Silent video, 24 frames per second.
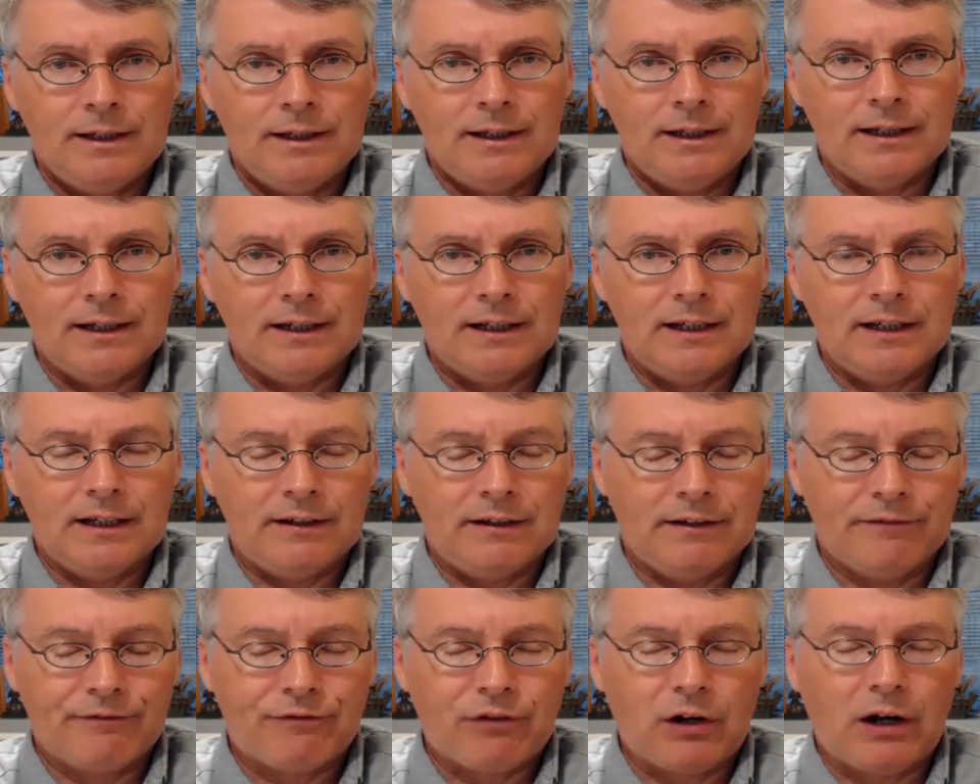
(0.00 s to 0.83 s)

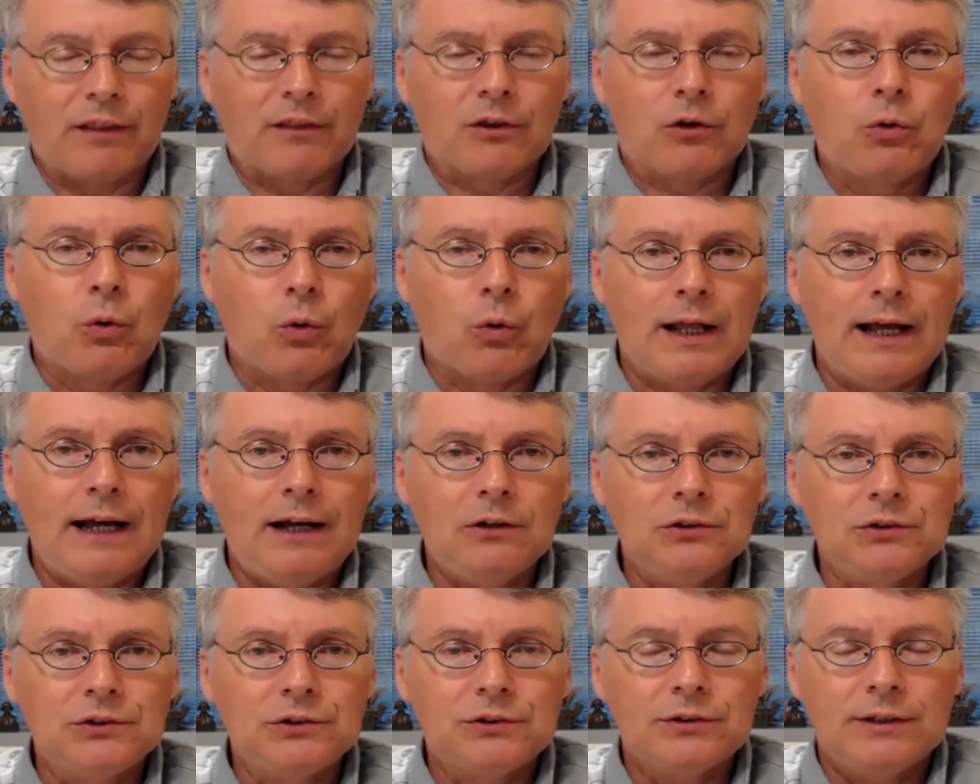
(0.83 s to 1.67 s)
In front of the
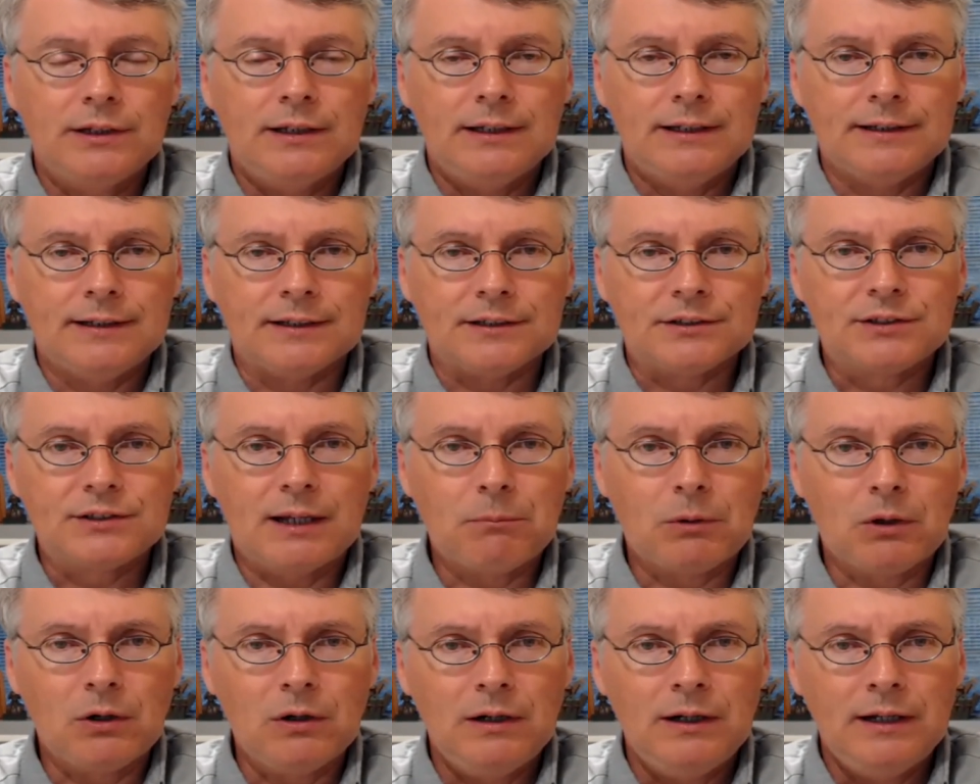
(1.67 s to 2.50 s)
courthouse in
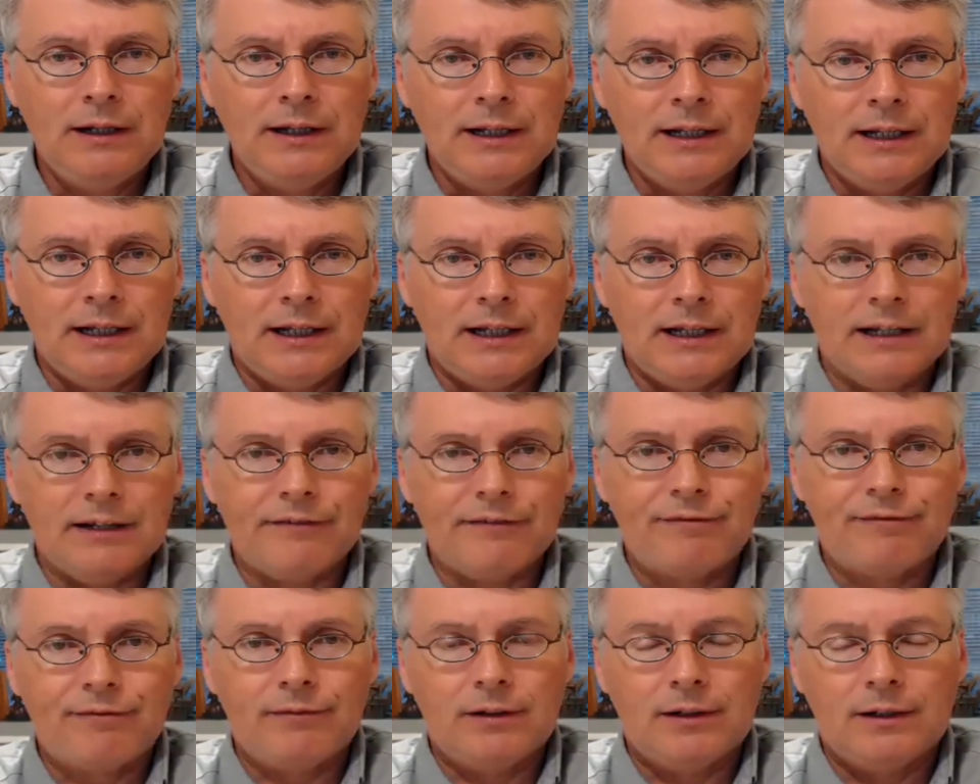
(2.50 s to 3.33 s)
December,
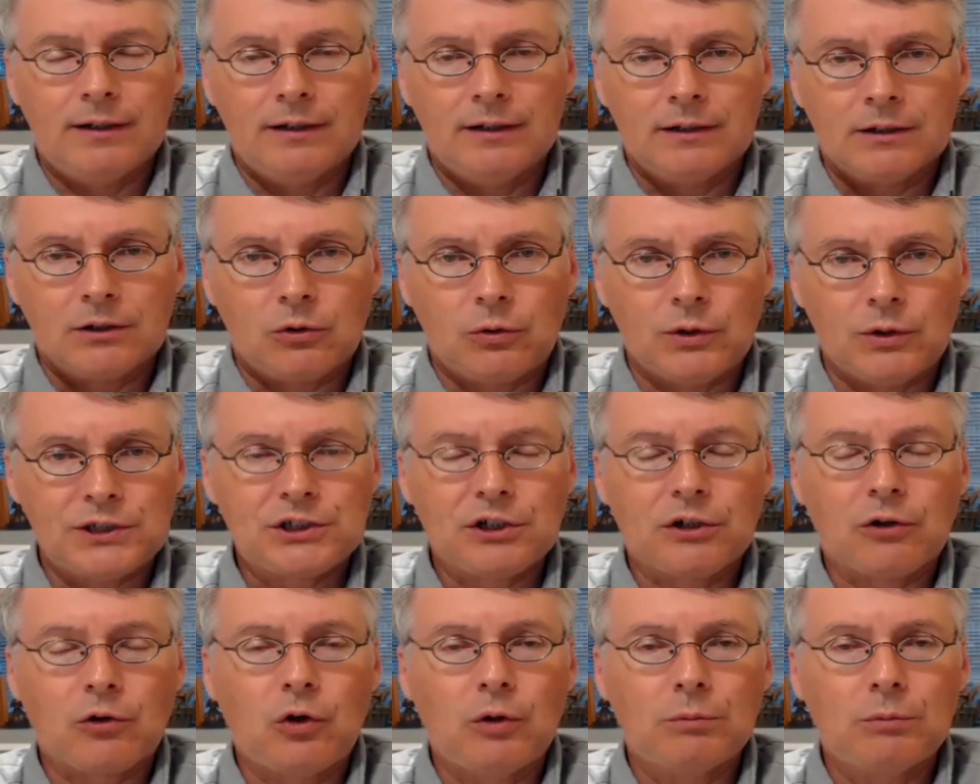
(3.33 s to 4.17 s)
if
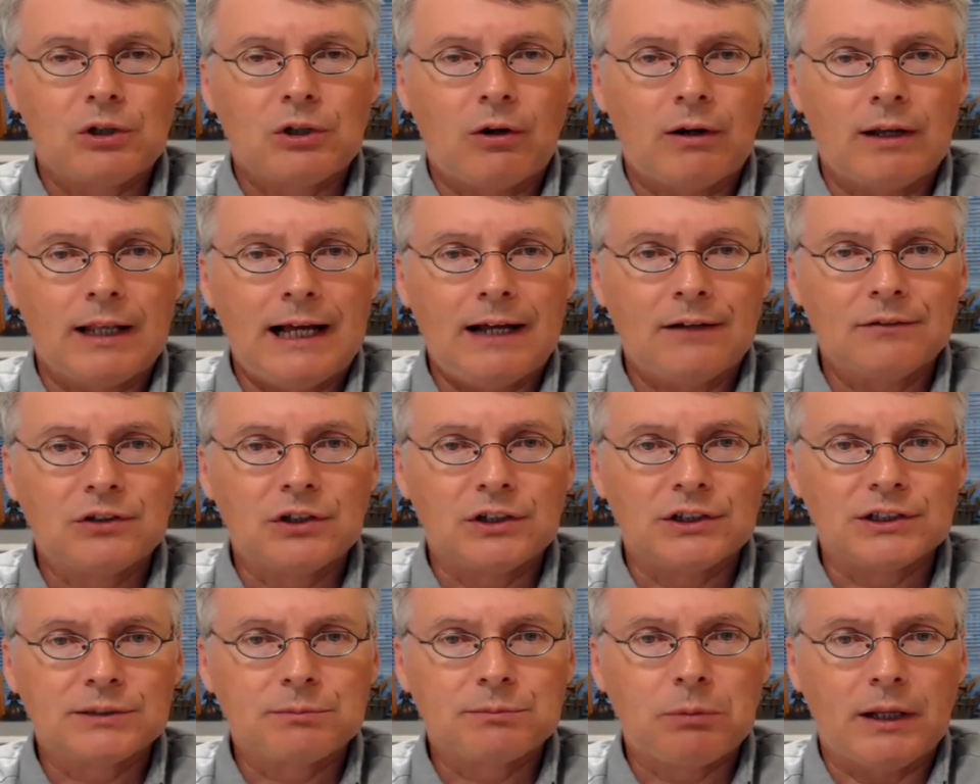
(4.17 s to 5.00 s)
Christian groups are allowed
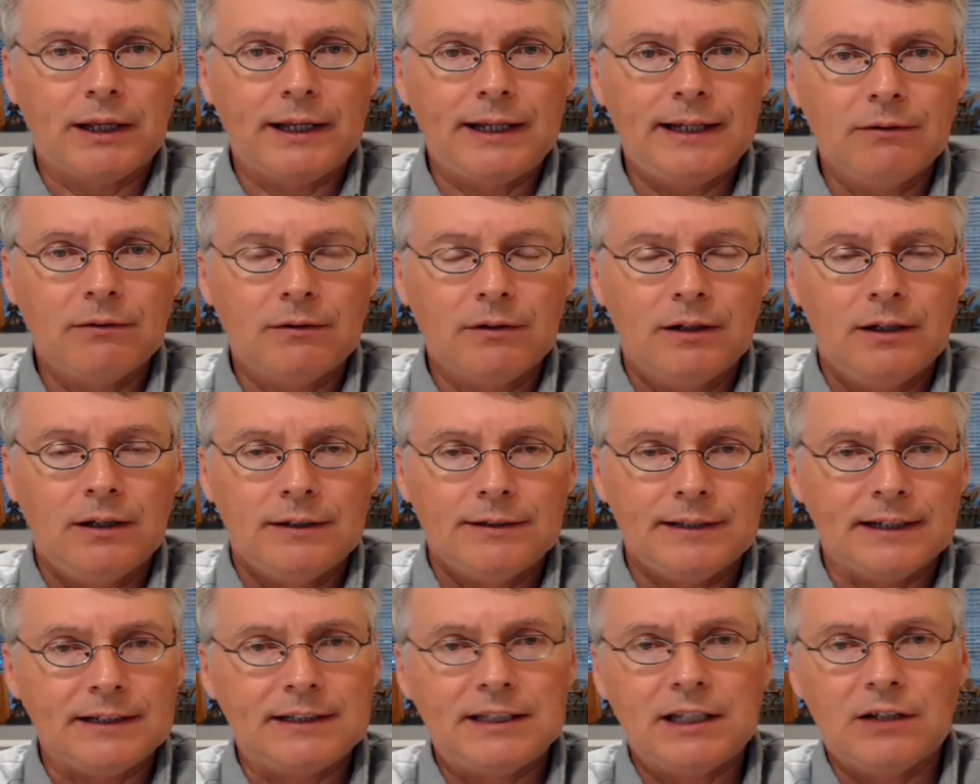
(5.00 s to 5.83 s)
to display
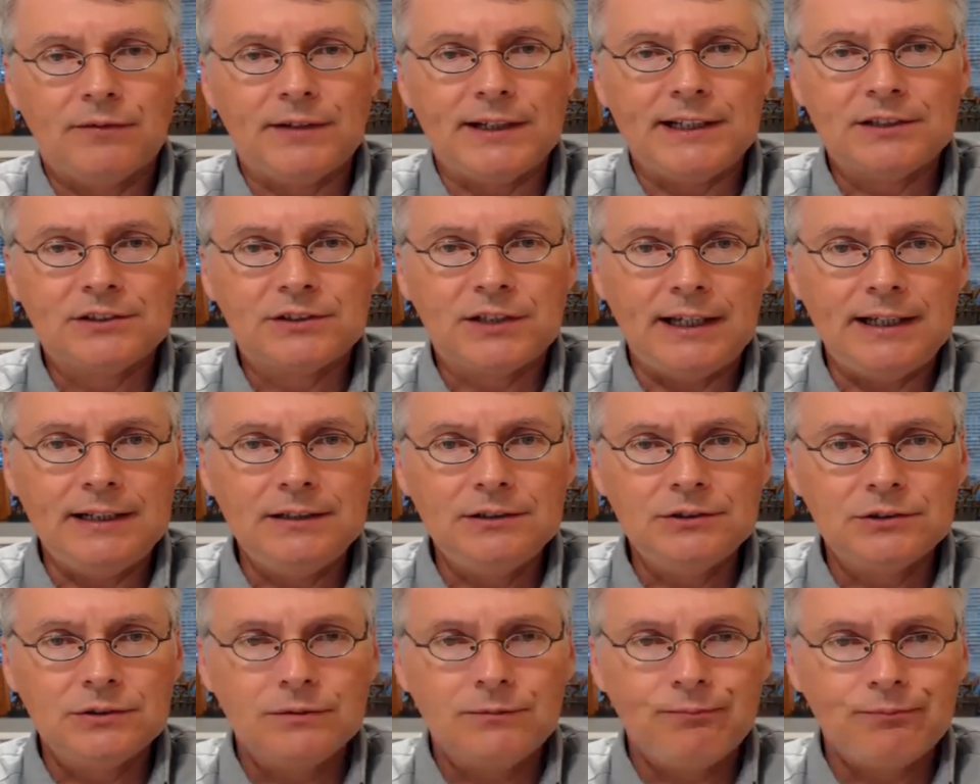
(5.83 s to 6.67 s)
nativity
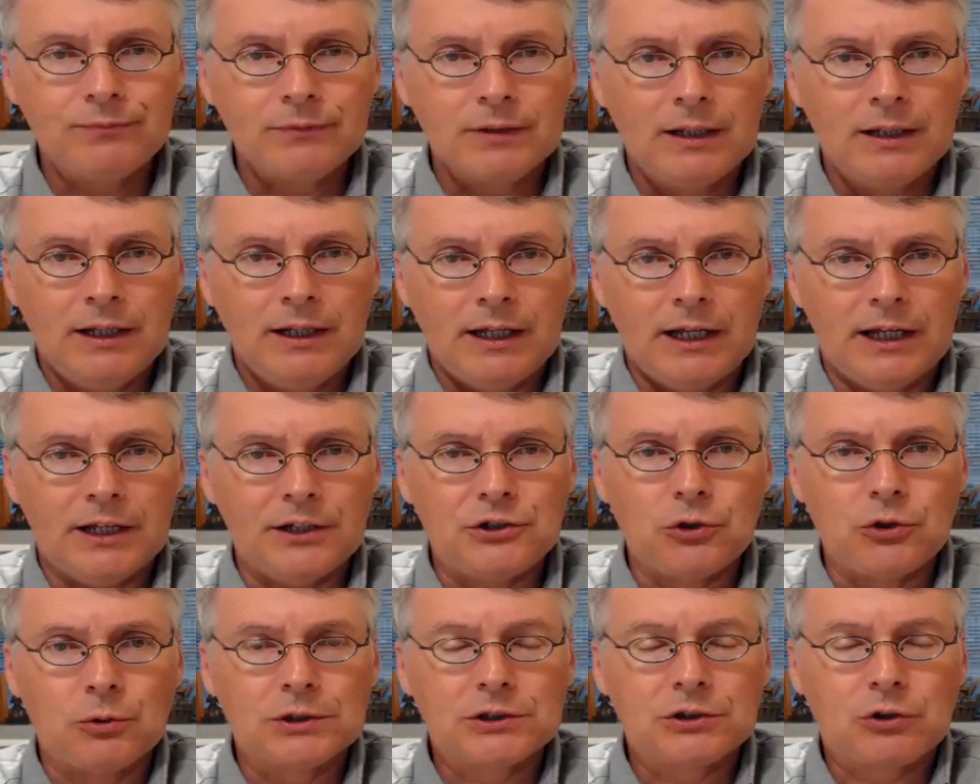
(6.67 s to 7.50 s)
scenes
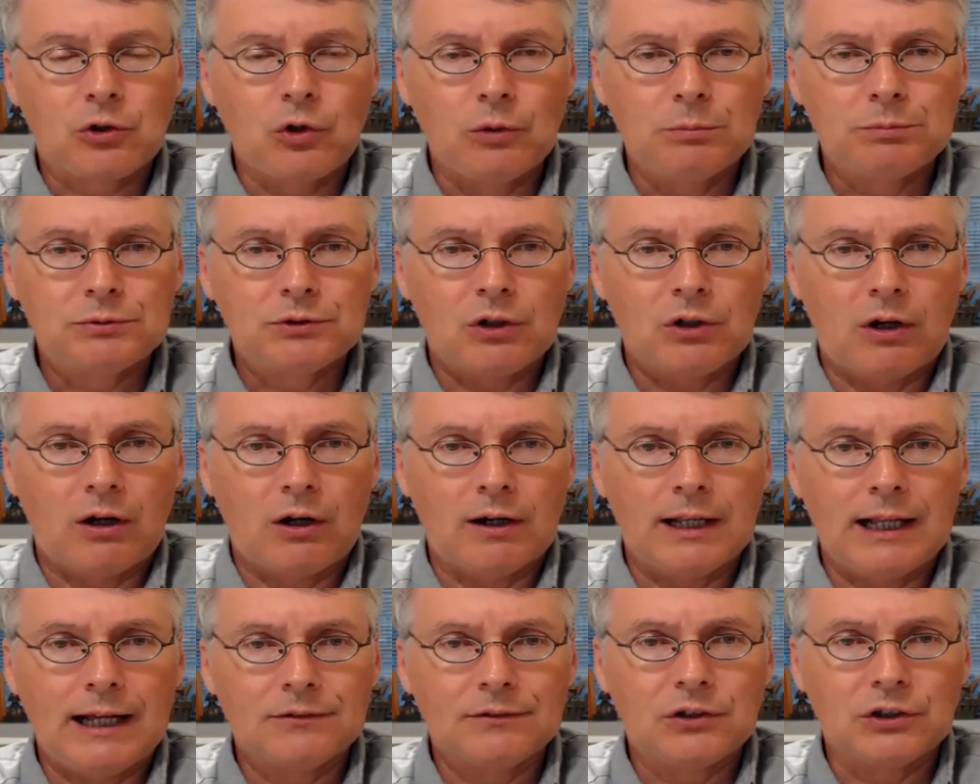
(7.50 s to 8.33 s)
and Jewish groups are
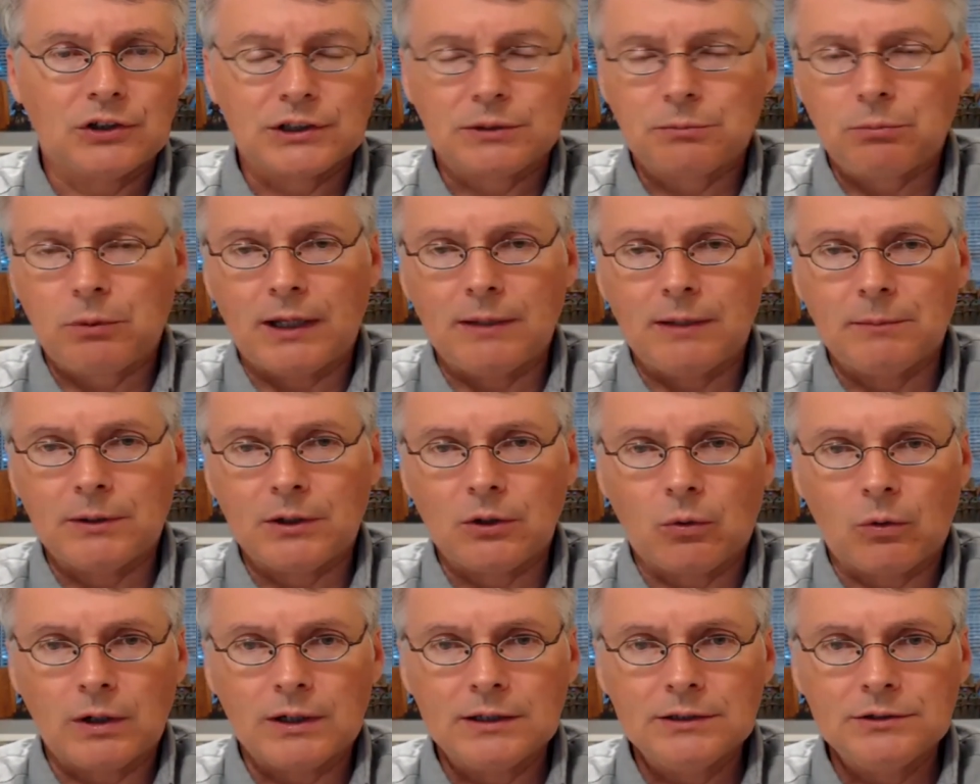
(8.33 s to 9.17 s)
allowed to display
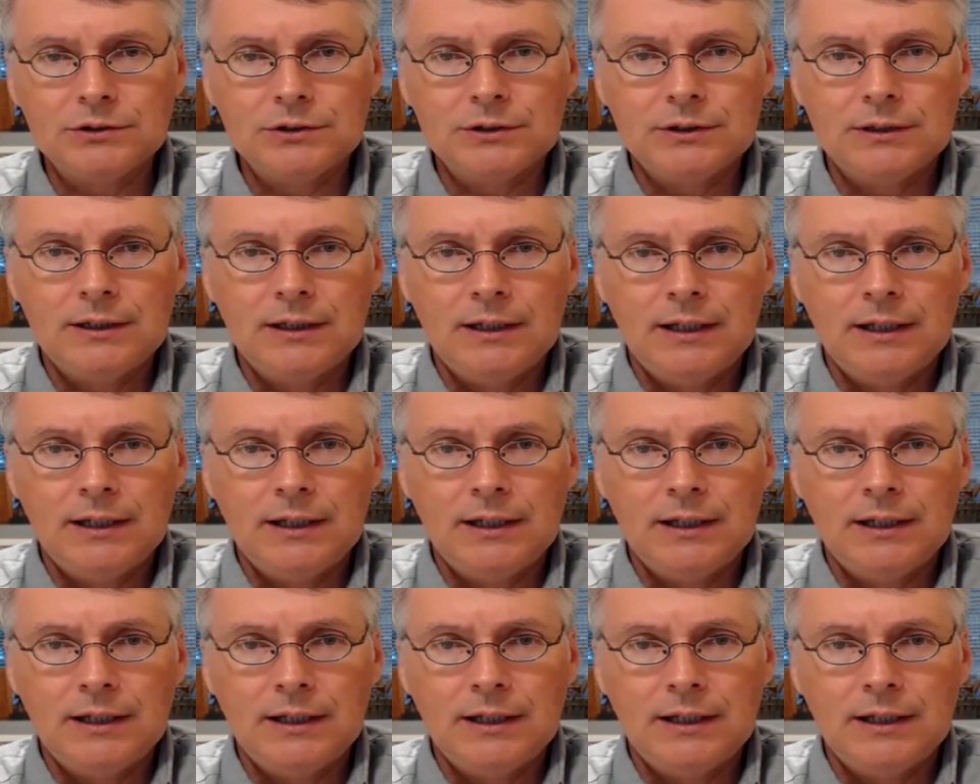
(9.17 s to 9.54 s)
menorahs,